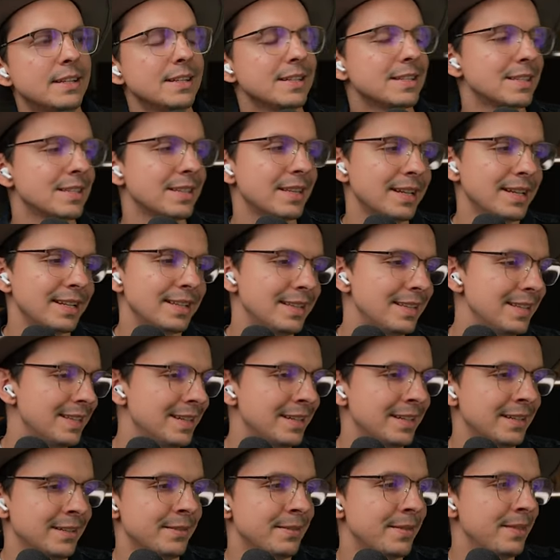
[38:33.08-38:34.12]
just like
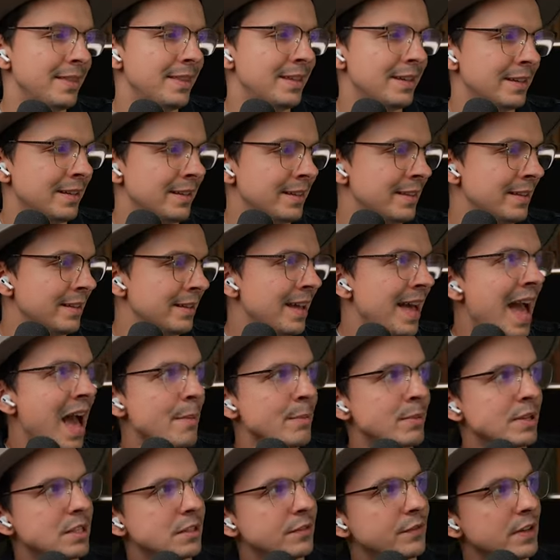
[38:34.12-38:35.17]
the
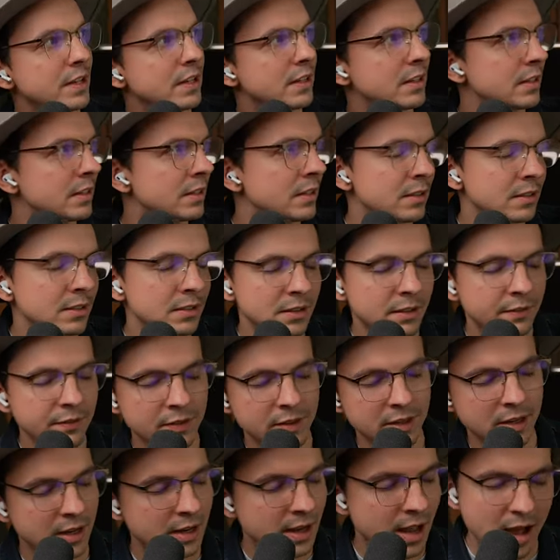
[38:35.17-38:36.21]
atmosphere
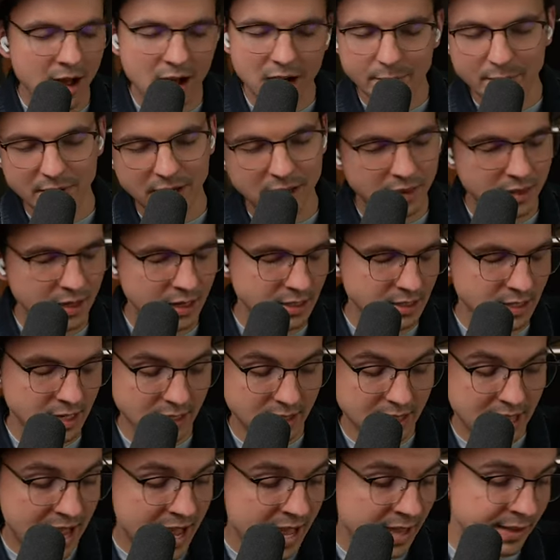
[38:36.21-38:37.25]
of the economy and things
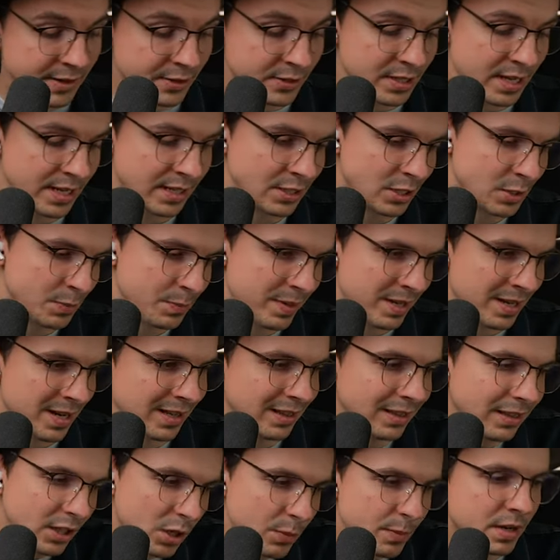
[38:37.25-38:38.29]
like that. There's like just been
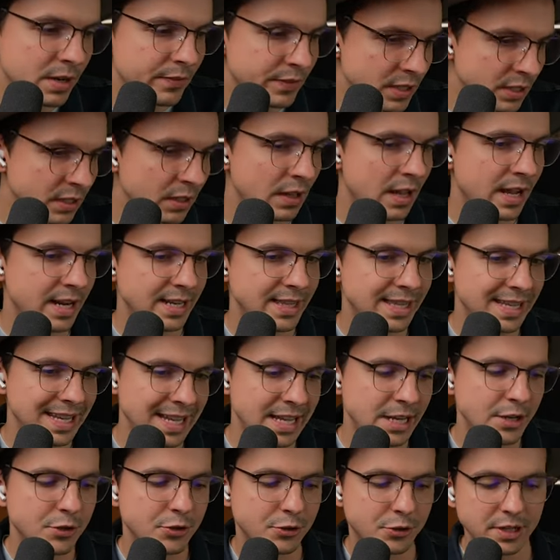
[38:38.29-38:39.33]
a little bit of a decline in the
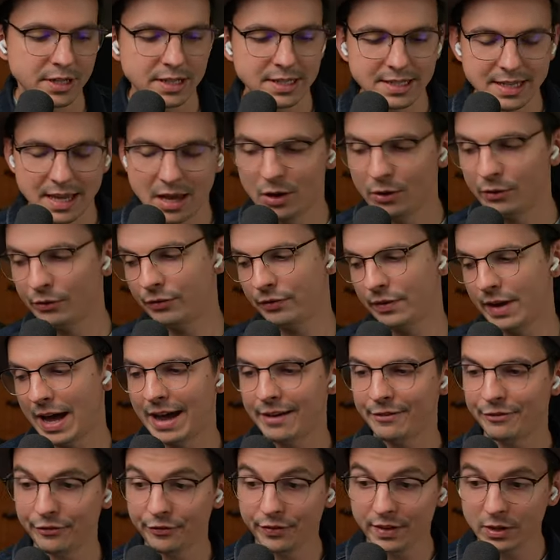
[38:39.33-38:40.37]
industry itself,
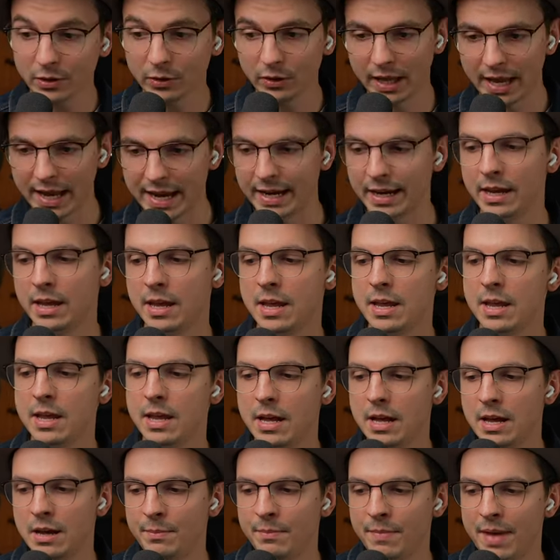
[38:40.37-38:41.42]
I feel like.
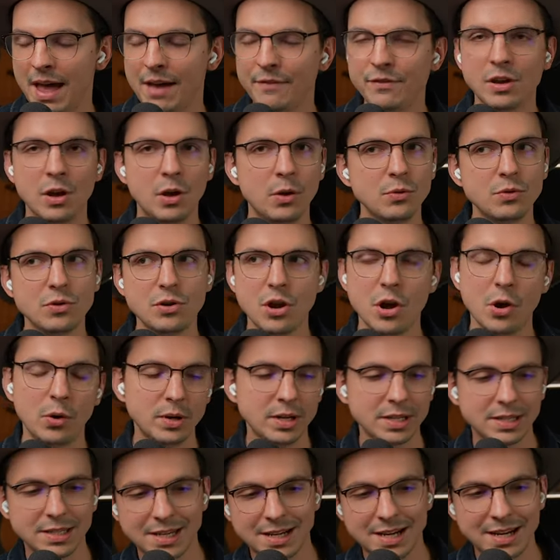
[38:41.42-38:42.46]
Have y'all
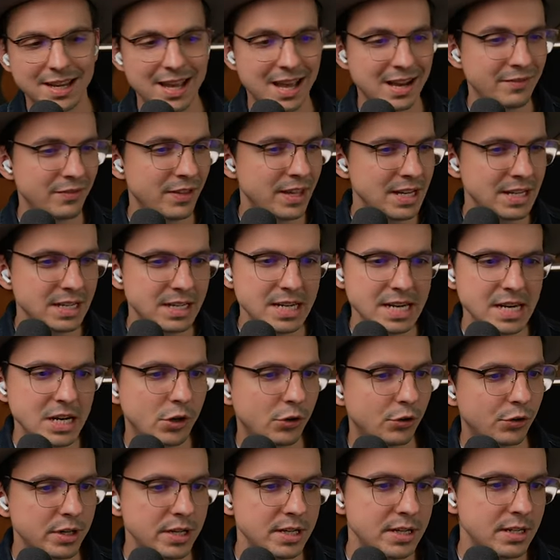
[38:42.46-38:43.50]
noticed any kind of like
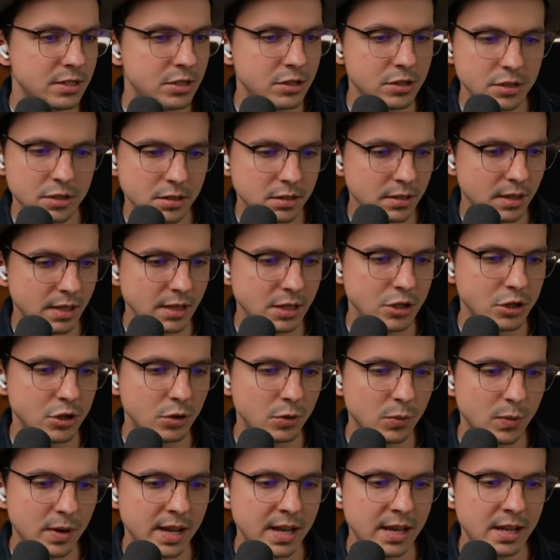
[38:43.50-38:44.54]
decrease like
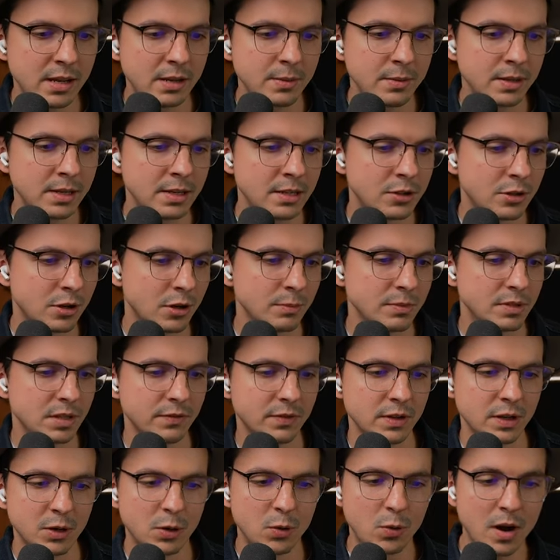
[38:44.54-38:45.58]
your way in terms
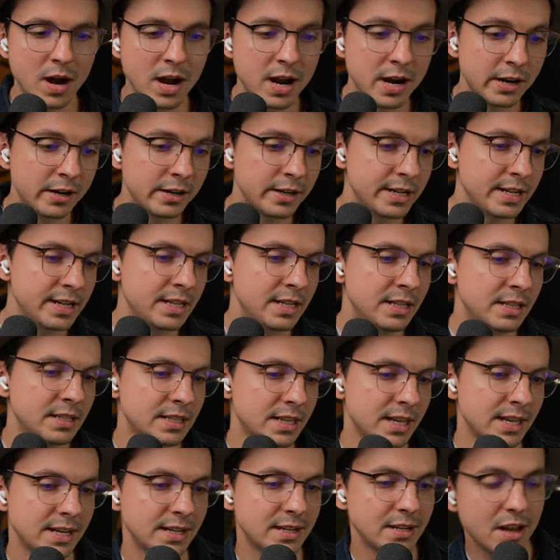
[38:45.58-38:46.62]
of
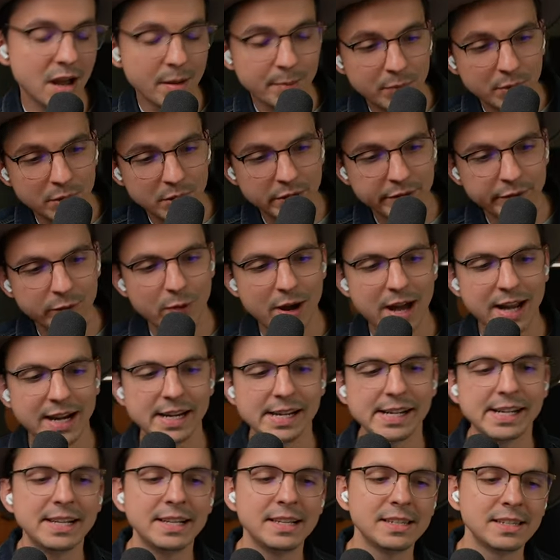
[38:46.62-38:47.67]
inquiries, like number of
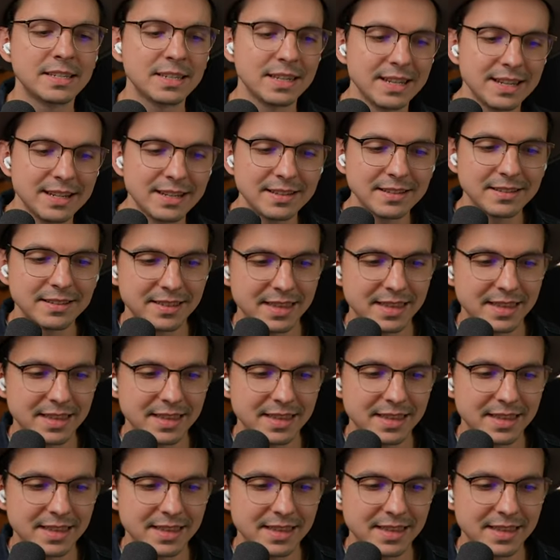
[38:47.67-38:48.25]
weddings, like